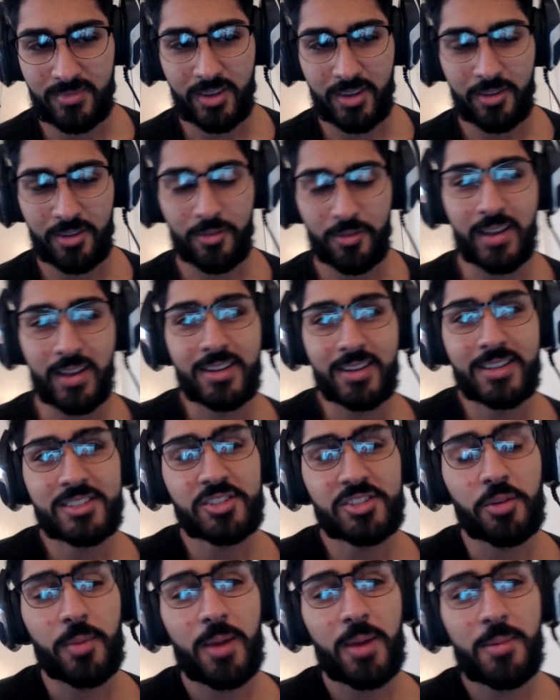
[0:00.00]
Right.
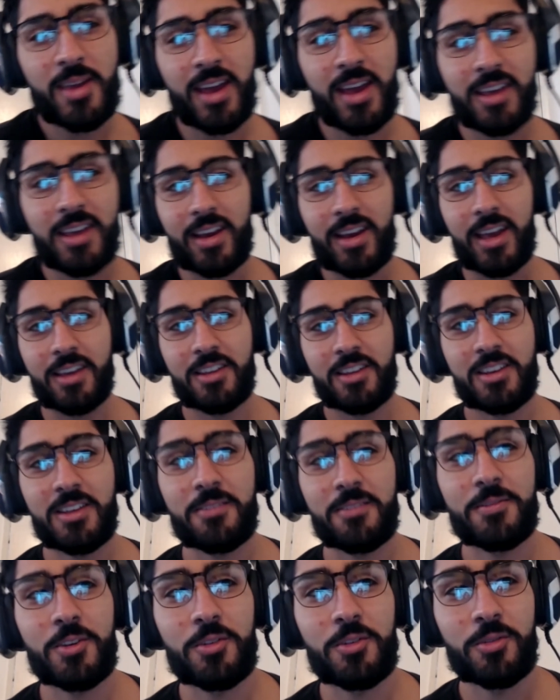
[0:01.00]
So maybe I could
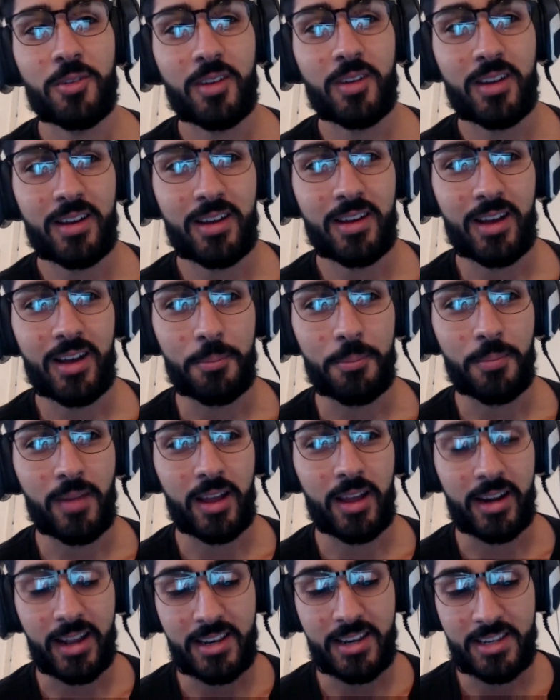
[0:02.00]
give you
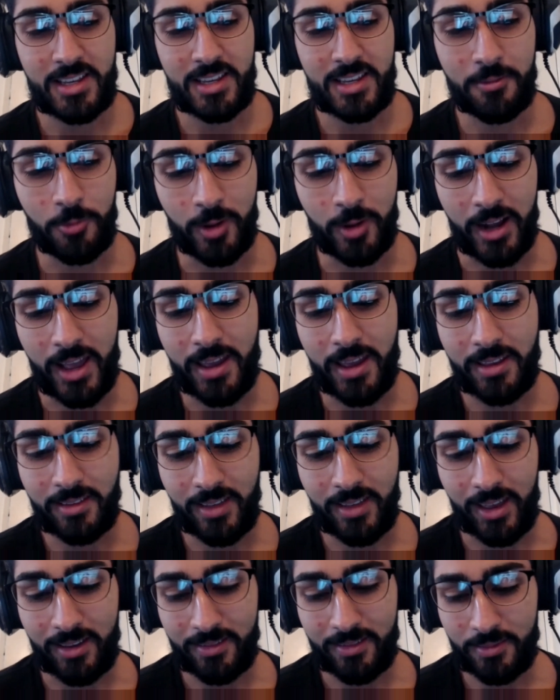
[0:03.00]
an idea of what I
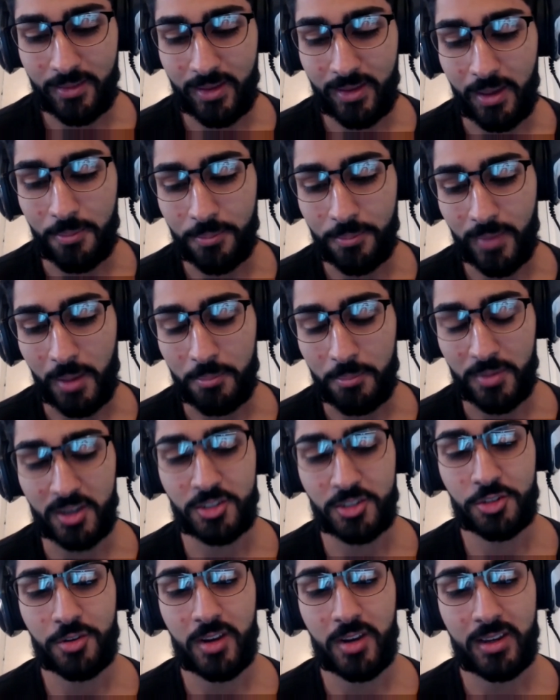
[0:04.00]
am
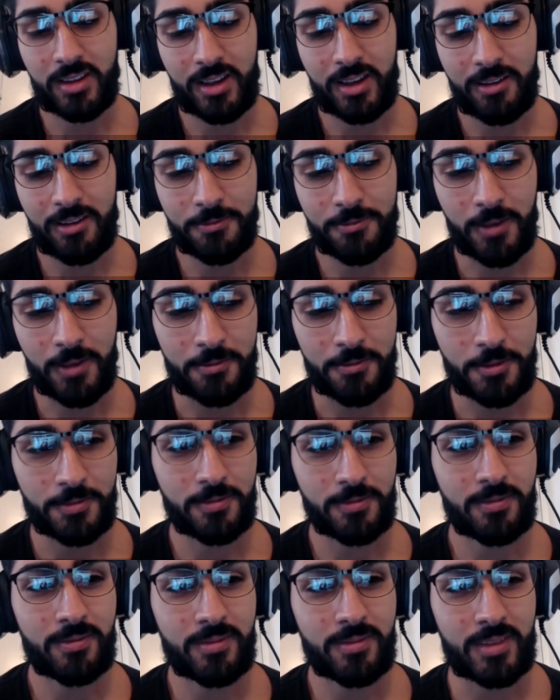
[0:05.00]
picturing of
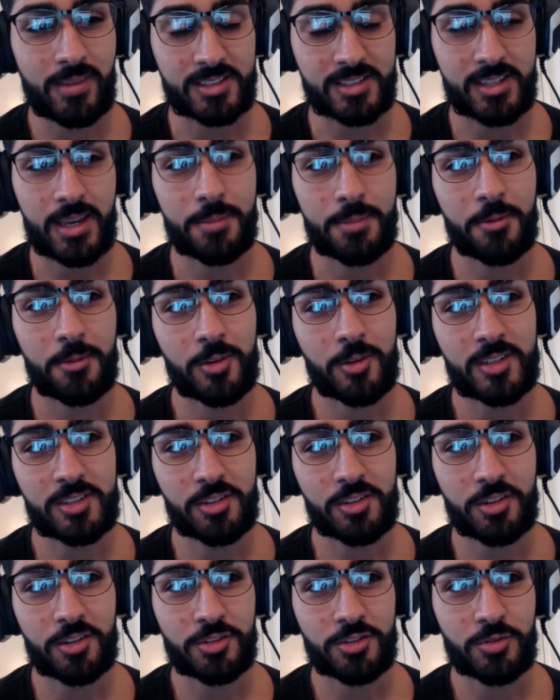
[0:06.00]
this type of
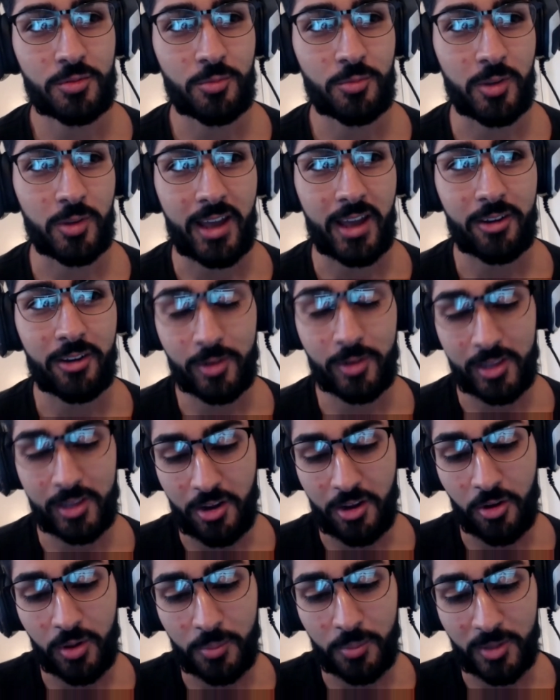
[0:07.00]
research without really
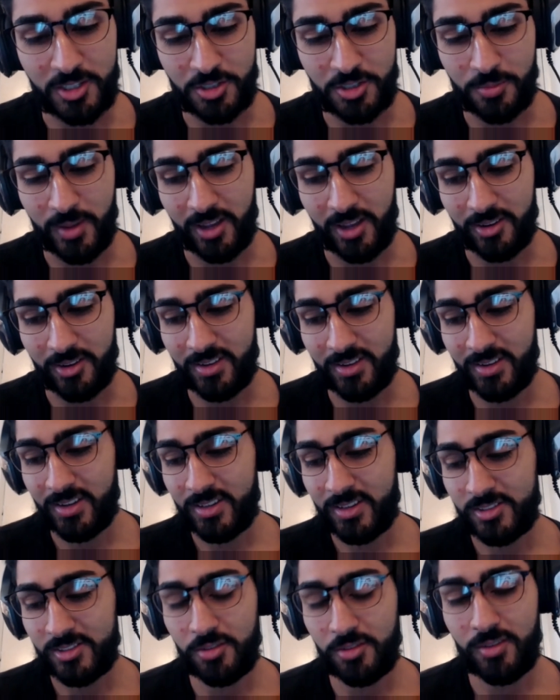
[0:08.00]
knowing much about it.
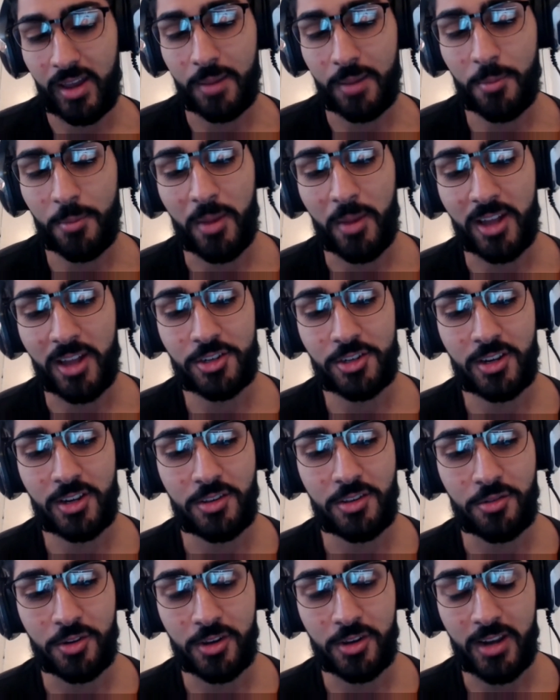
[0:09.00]
So I'm imagining
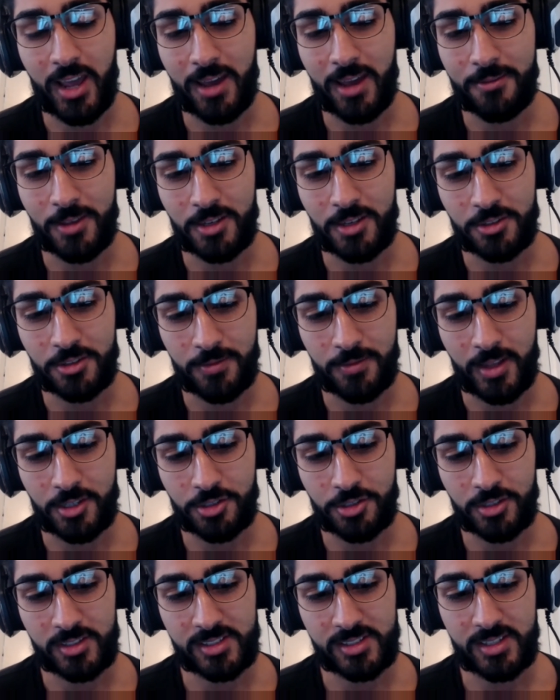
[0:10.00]
you could have
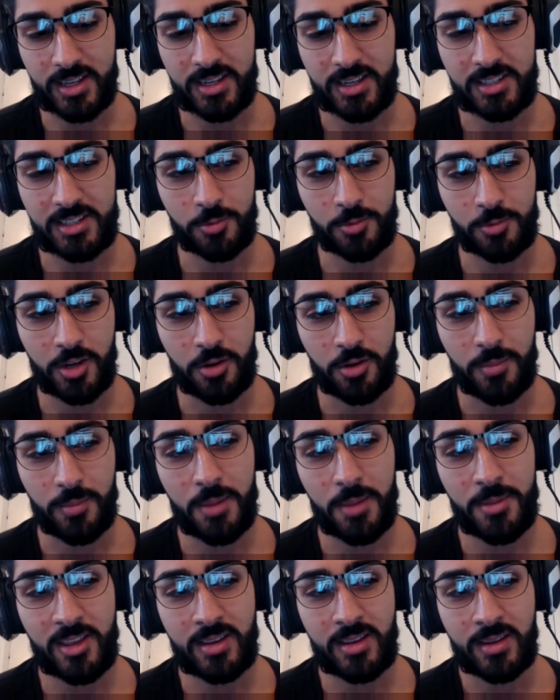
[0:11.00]
intervention studies where you're
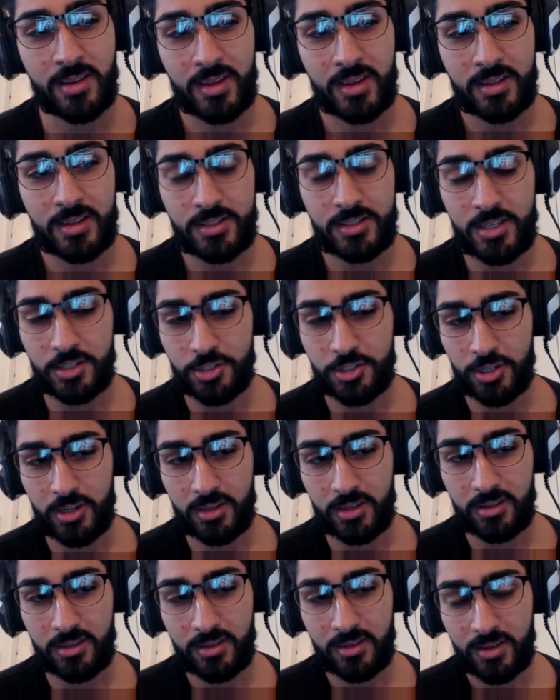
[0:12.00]
maybe
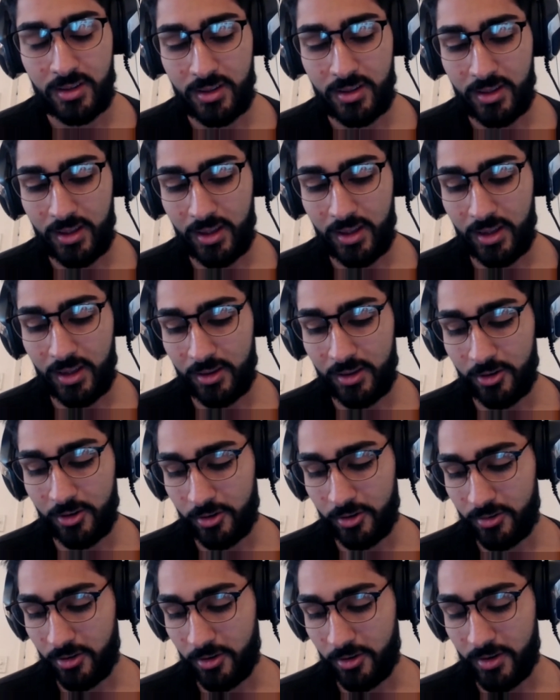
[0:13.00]
teaching
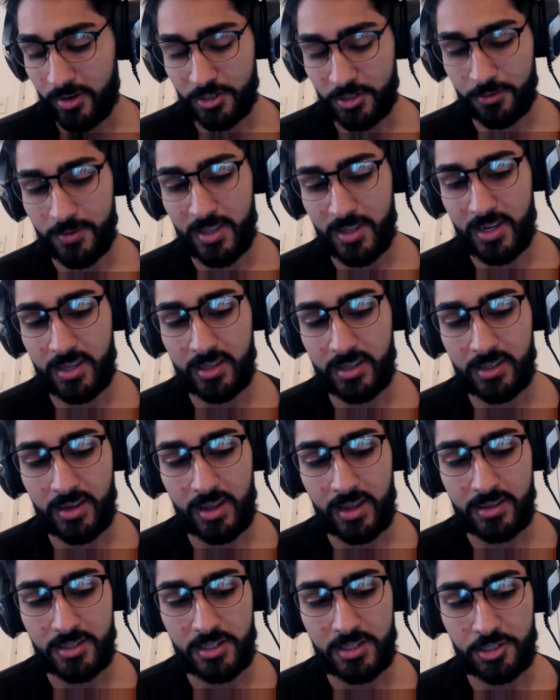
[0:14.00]
or intervening
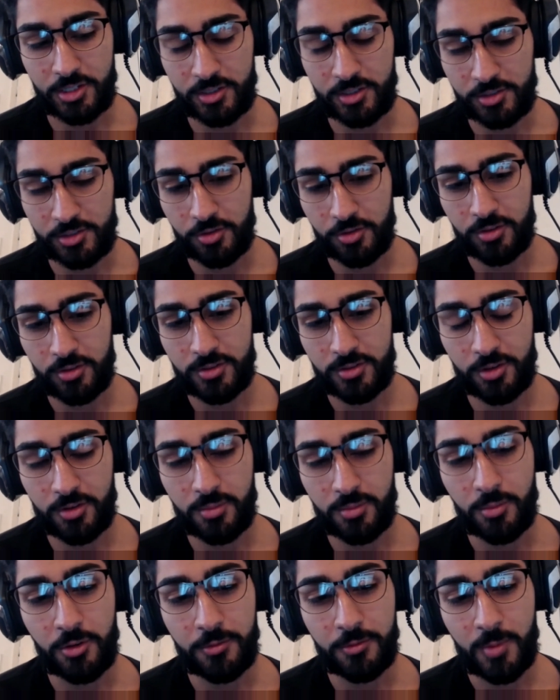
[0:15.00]
and teaching certain
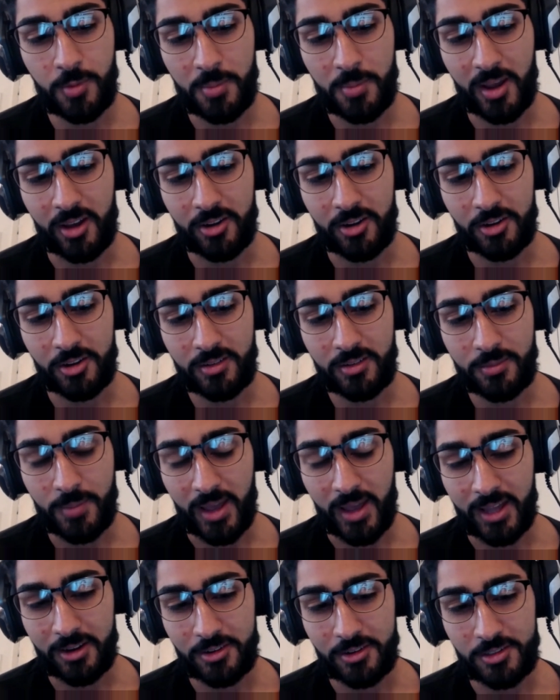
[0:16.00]
movement
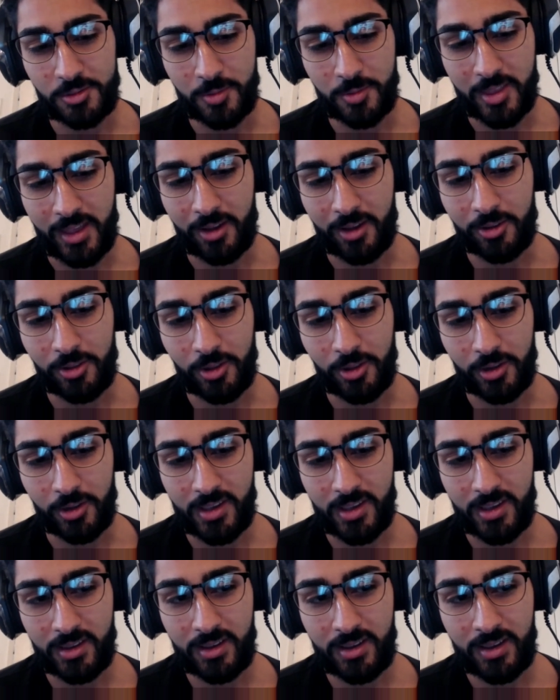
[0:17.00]
patterns without
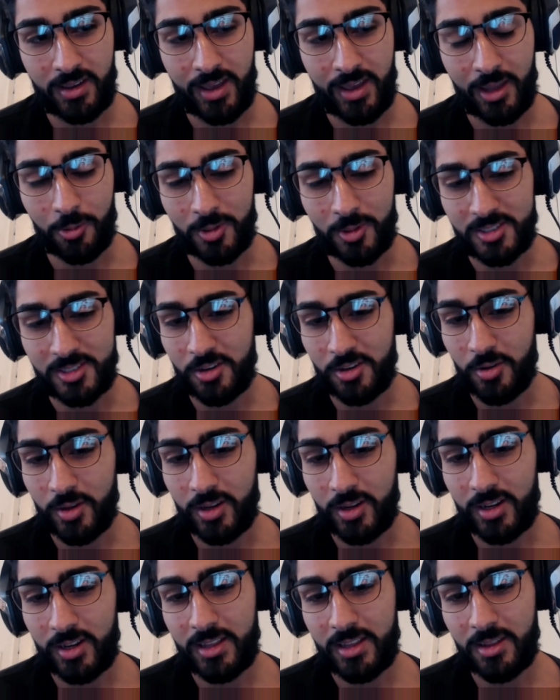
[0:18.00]
looking at what's going
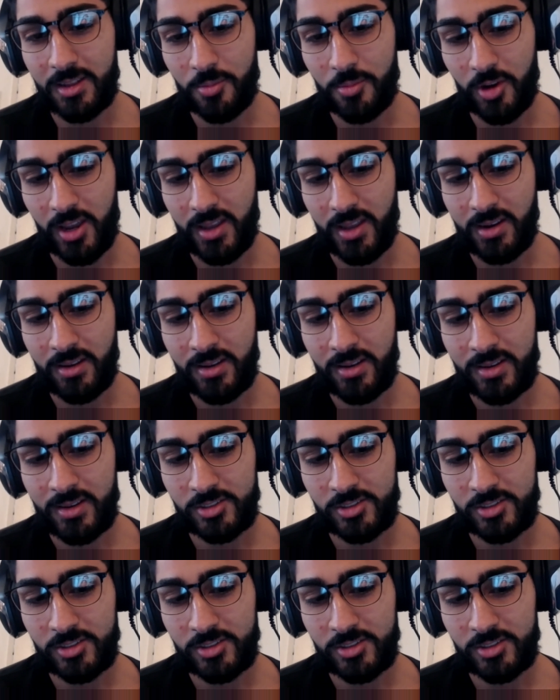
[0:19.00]
on in the brain.